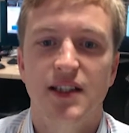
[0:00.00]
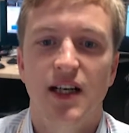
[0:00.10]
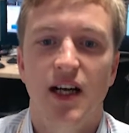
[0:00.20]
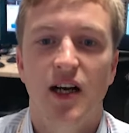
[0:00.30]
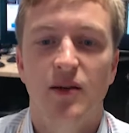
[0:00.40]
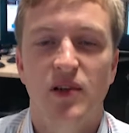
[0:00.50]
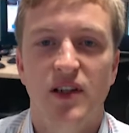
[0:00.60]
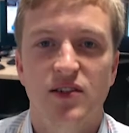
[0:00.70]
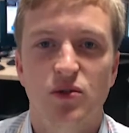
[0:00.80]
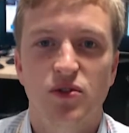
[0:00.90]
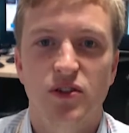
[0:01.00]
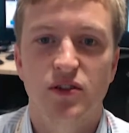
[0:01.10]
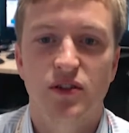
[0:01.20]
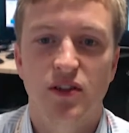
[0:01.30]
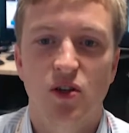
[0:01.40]
but there's also
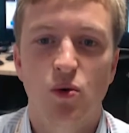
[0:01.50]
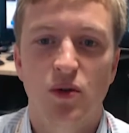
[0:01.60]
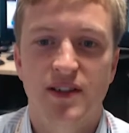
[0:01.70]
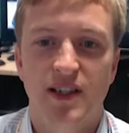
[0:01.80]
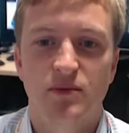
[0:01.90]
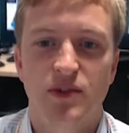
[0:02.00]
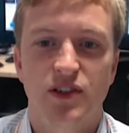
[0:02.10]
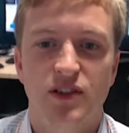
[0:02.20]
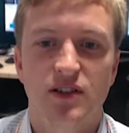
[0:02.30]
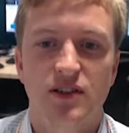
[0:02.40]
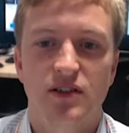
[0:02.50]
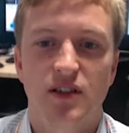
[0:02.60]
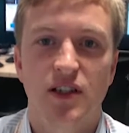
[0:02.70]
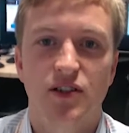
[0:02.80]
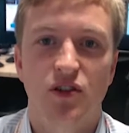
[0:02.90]
the cooler temperatures
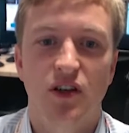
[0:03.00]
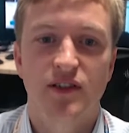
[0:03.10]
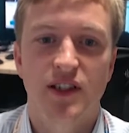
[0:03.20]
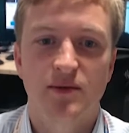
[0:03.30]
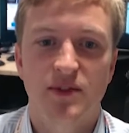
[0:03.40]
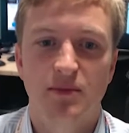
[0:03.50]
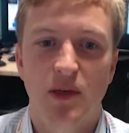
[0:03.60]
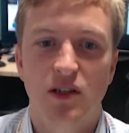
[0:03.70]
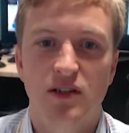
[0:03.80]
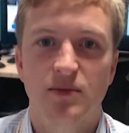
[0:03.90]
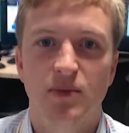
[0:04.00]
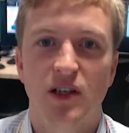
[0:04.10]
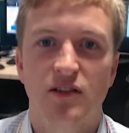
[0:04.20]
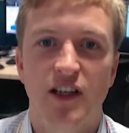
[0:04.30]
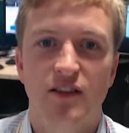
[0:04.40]
driving up demand
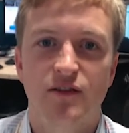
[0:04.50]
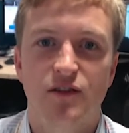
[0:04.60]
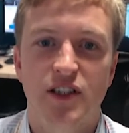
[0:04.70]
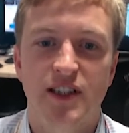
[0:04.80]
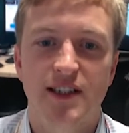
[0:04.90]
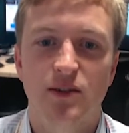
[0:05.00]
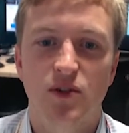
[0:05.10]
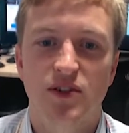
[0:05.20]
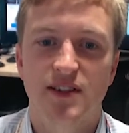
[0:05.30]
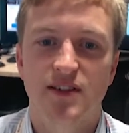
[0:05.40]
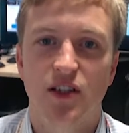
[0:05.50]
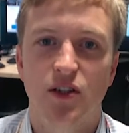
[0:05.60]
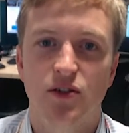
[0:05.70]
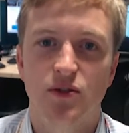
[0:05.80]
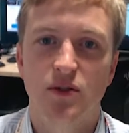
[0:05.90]
by around 3 gigawatts in
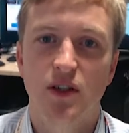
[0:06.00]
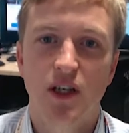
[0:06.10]
total.